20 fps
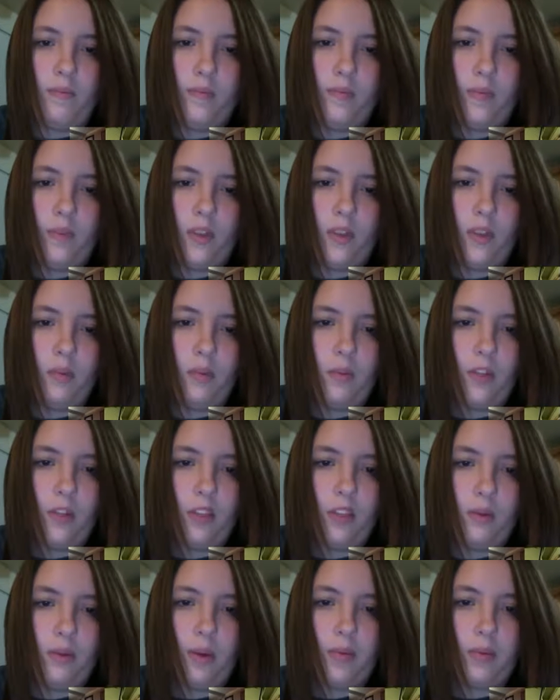what is the
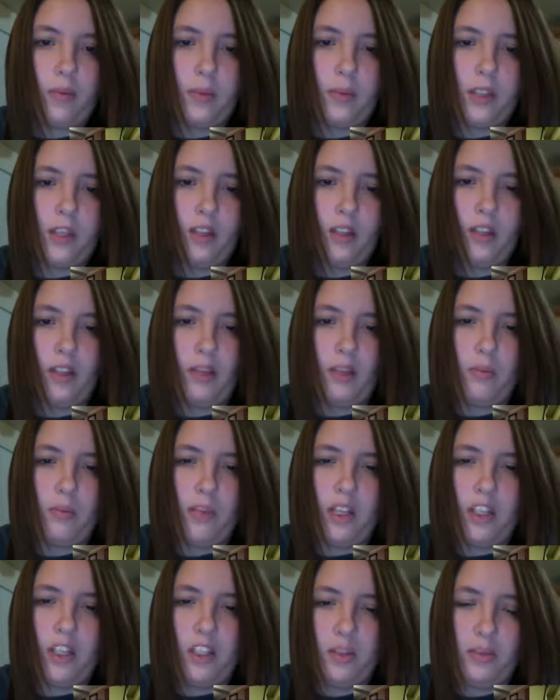probability that the mean
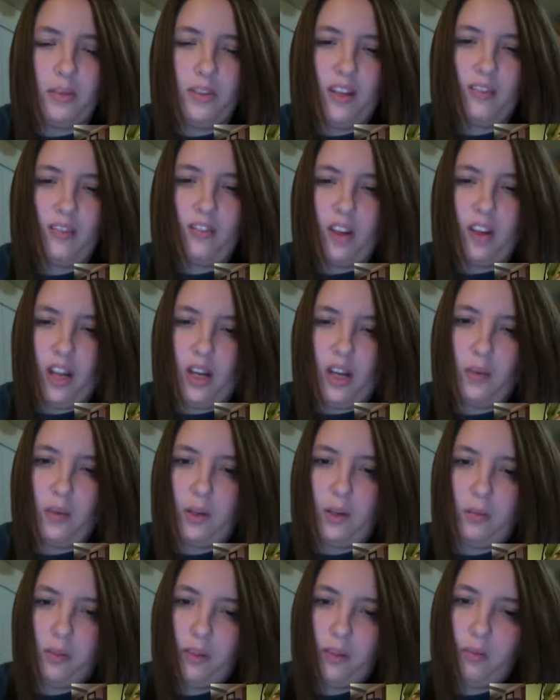GPA for
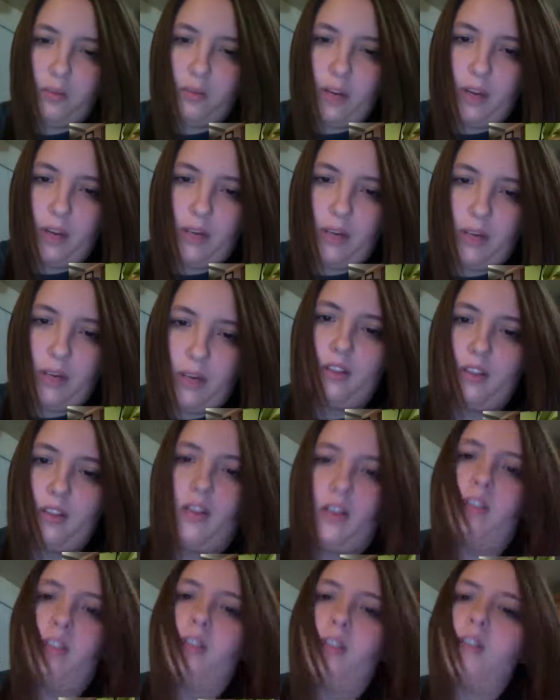81 randomly
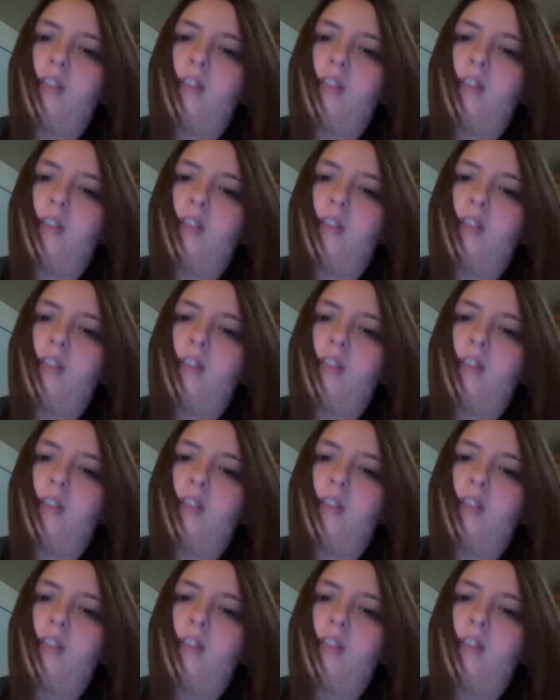selected